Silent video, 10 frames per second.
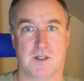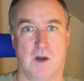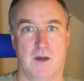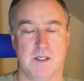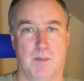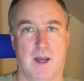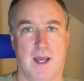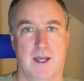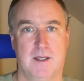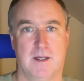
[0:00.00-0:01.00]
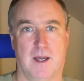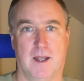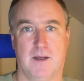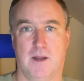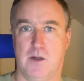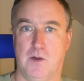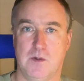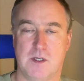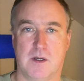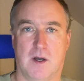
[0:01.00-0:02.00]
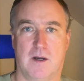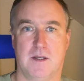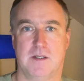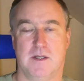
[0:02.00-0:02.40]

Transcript: guys back and, and losing guys,